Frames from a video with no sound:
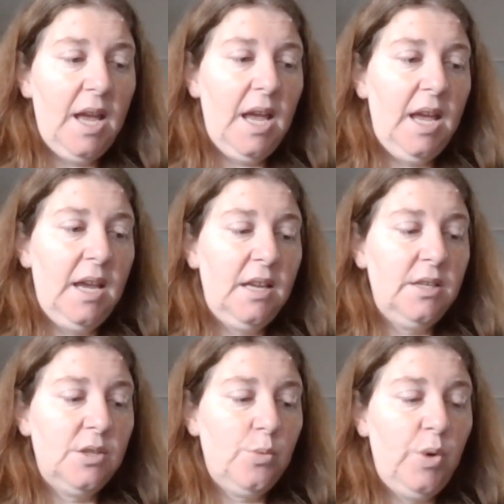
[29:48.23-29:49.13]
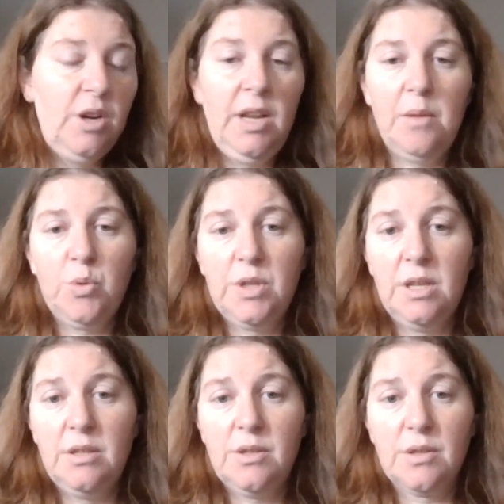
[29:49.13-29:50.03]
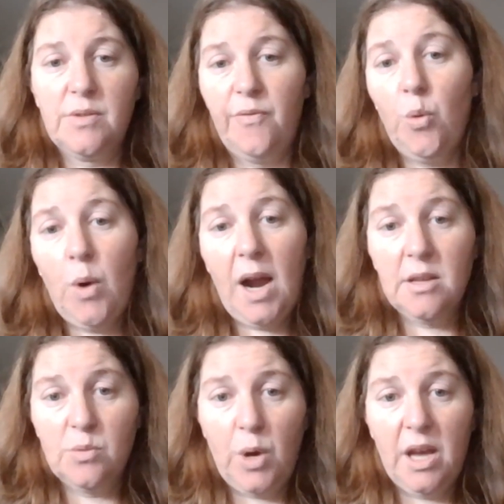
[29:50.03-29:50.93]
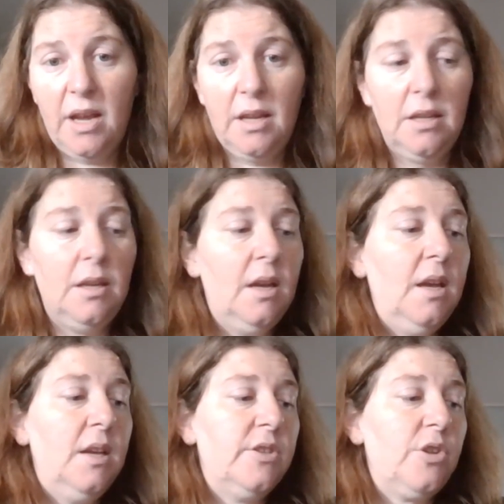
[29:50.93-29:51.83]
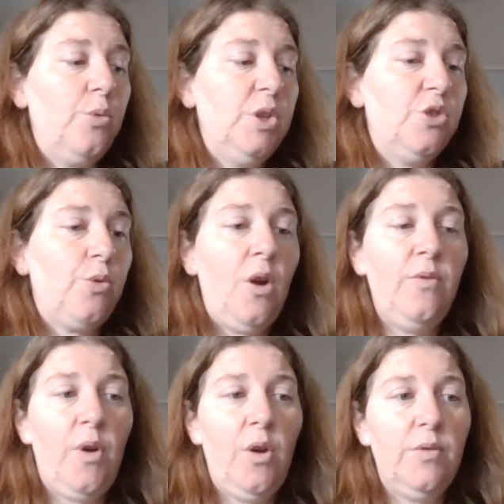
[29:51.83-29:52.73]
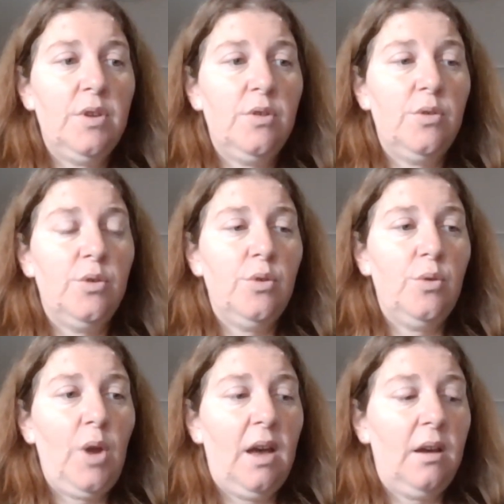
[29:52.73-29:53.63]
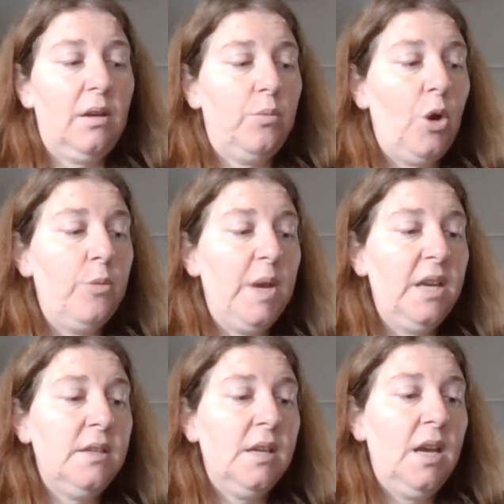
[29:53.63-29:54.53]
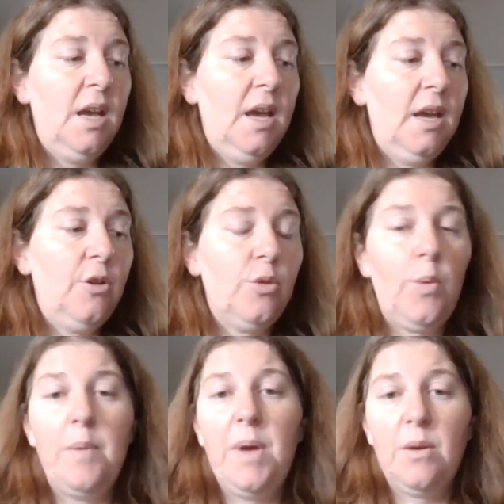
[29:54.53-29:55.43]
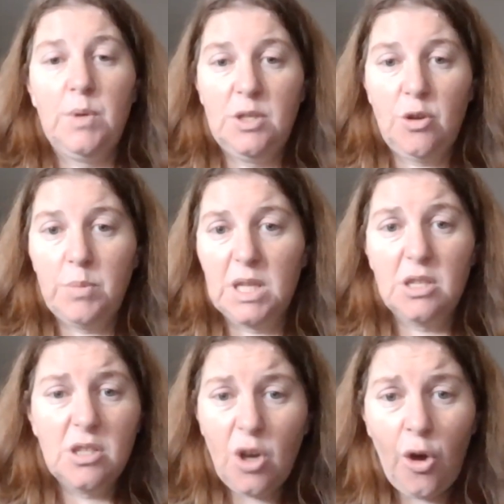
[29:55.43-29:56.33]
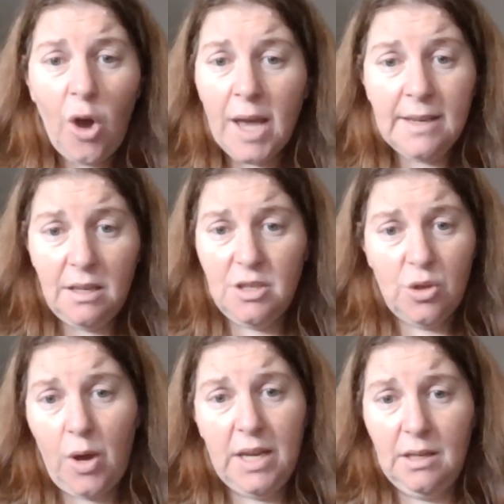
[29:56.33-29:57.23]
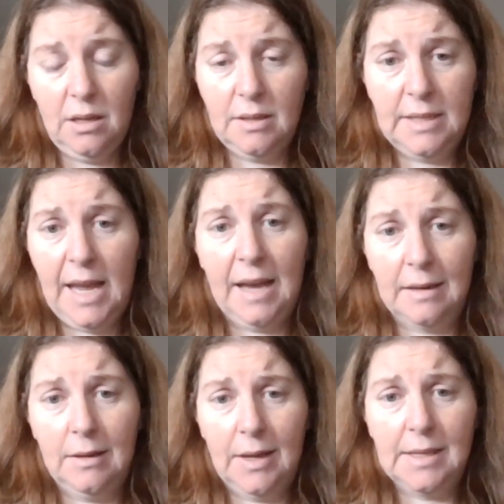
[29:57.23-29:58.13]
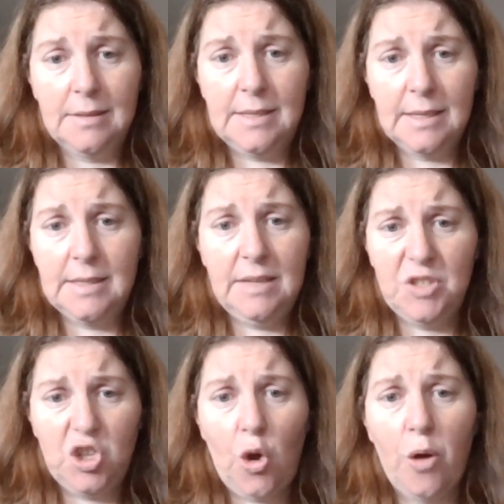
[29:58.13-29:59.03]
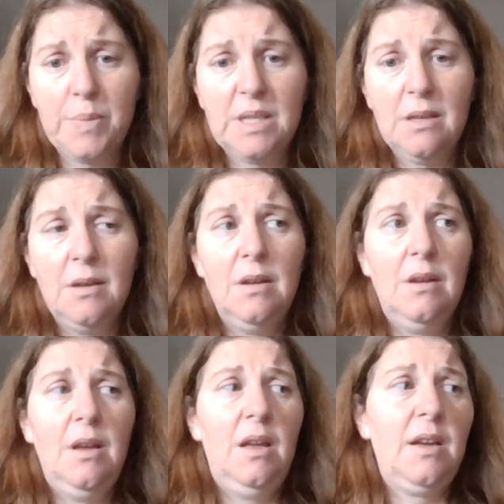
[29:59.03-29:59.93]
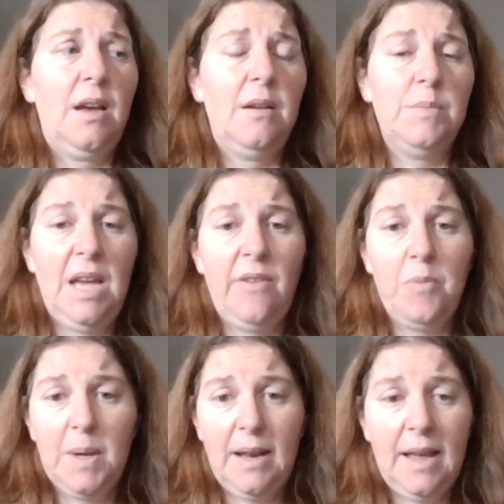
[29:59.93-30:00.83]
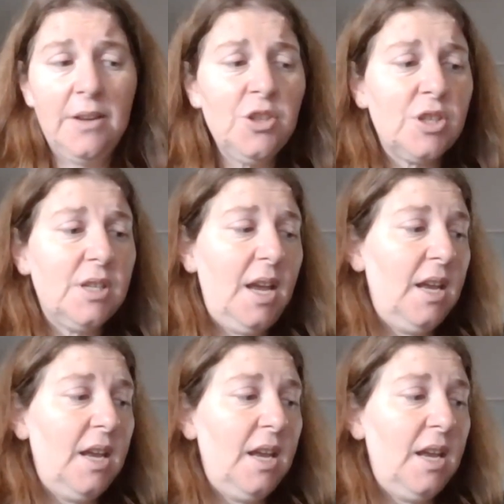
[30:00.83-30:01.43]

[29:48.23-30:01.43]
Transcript: And we're in Hamilton, so it's 4 hours away. So we drove over to WOMAD, And on the way back, we stopped at this tiny, tiny little town, like 6, 7 shops, to have a bit of lunch.